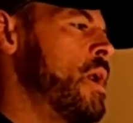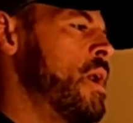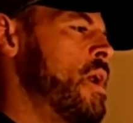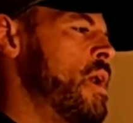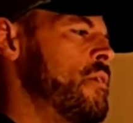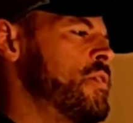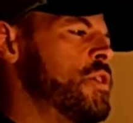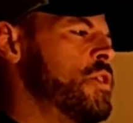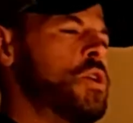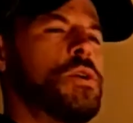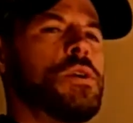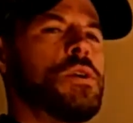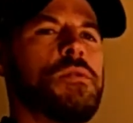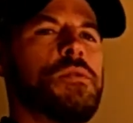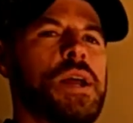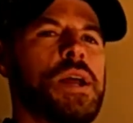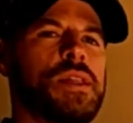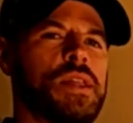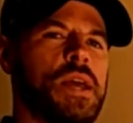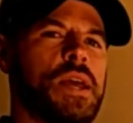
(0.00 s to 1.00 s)
If you're doing the
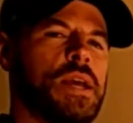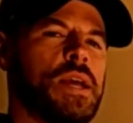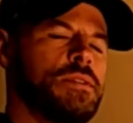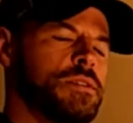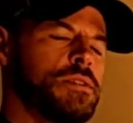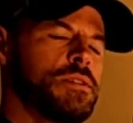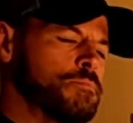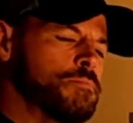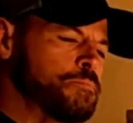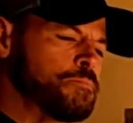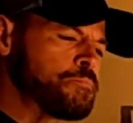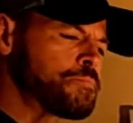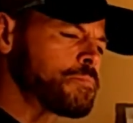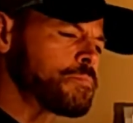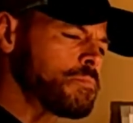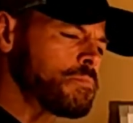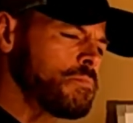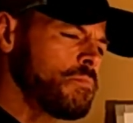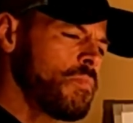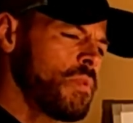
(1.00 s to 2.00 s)
right things,
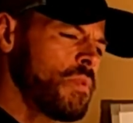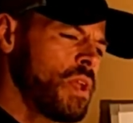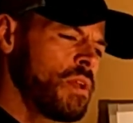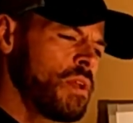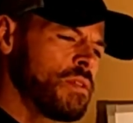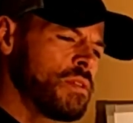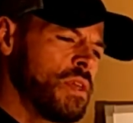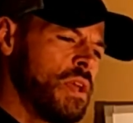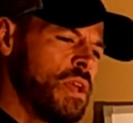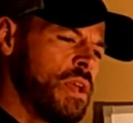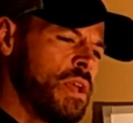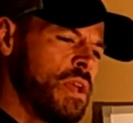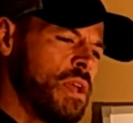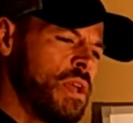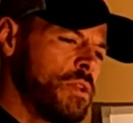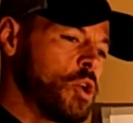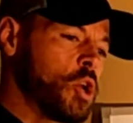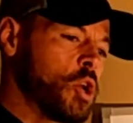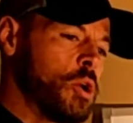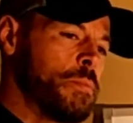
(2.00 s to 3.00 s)
then
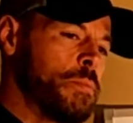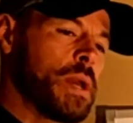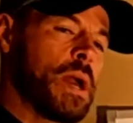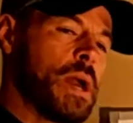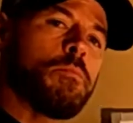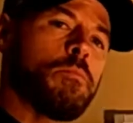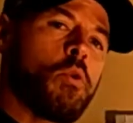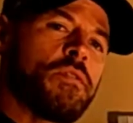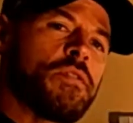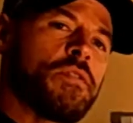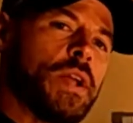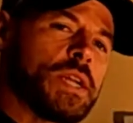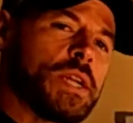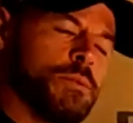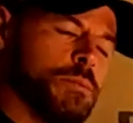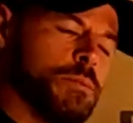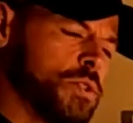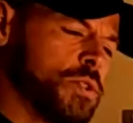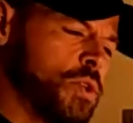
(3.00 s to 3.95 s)
you could become more flexible.